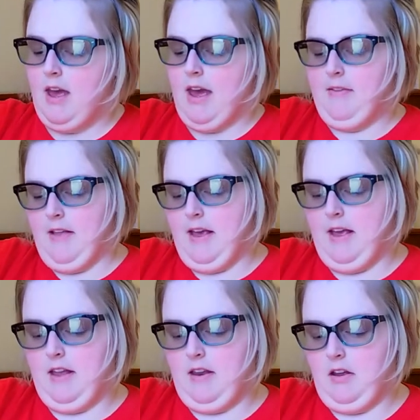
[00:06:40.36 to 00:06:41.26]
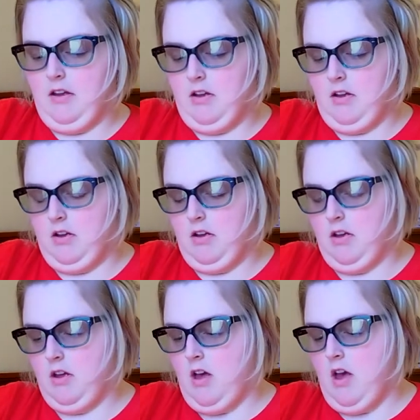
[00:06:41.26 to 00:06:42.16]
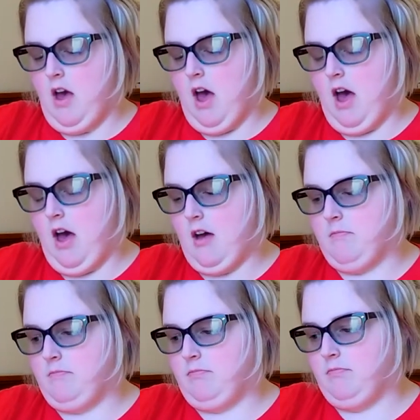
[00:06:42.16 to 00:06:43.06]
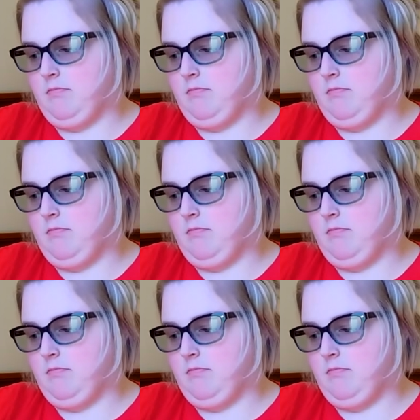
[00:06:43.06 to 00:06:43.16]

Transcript: And then um,